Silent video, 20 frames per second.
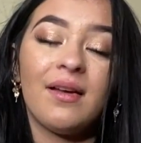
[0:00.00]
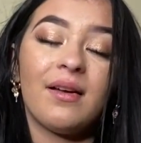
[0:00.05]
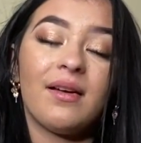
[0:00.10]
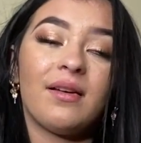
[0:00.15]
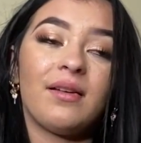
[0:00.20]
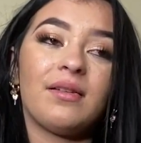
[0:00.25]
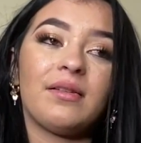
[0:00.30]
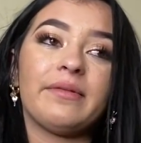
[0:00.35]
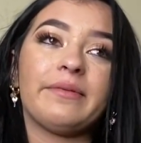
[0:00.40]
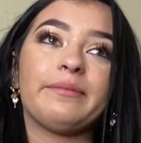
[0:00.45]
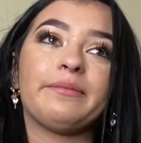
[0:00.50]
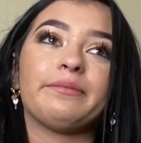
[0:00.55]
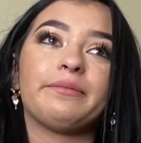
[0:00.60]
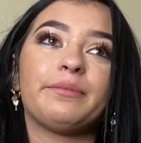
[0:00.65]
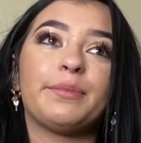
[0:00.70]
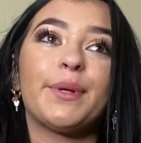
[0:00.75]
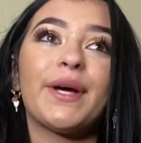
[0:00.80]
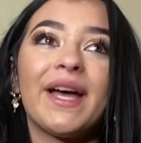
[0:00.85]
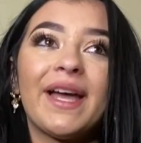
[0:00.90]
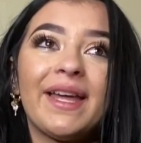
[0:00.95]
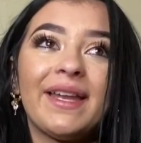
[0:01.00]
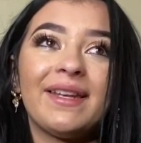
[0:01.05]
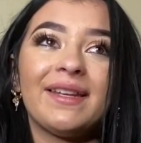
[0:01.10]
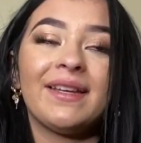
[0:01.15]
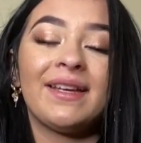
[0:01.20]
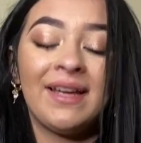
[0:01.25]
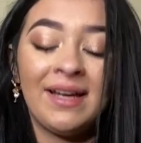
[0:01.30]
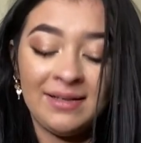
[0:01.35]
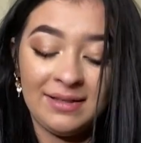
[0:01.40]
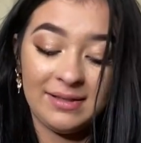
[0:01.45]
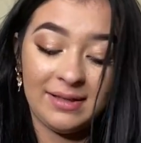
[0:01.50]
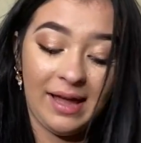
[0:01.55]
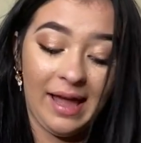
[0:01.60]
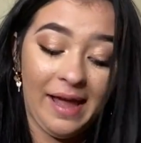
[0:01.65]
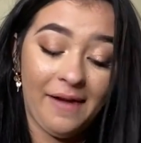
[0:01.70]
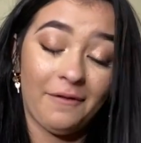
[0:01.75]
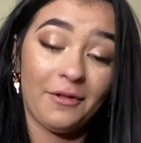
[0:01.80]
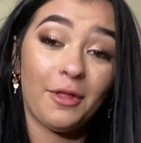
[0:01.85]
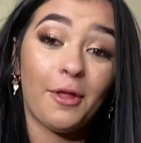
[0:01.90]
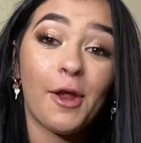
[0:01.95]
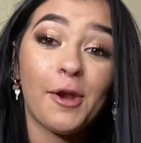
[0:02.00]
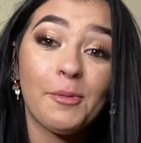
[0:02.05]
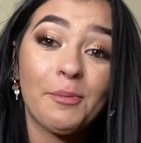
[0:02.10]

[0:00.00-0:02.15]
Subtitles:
But I have a lot